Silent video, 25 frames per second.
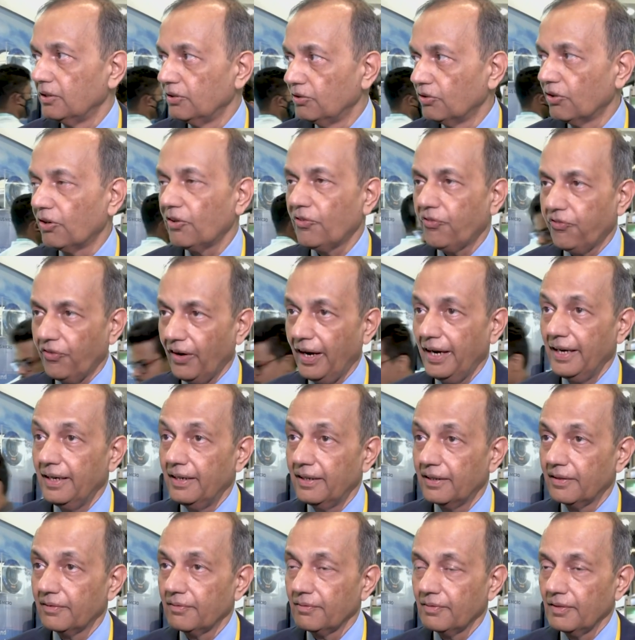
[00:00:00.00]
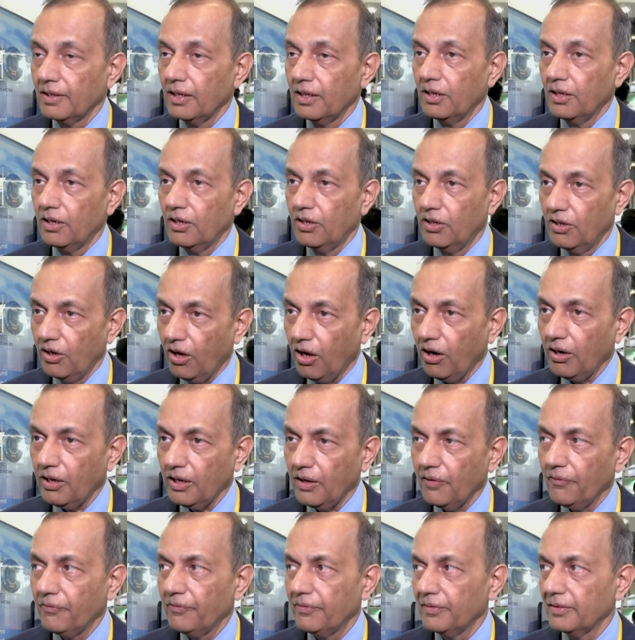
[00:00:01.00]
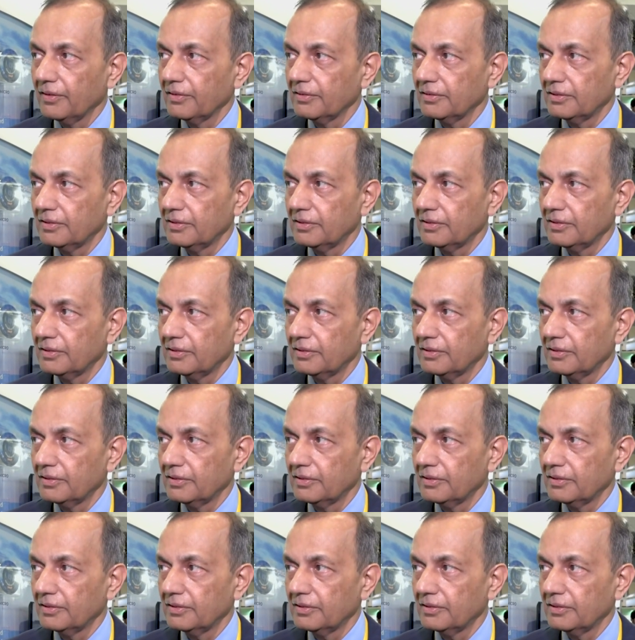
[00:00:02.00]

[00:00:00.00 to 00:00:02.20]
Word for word: you would find lot of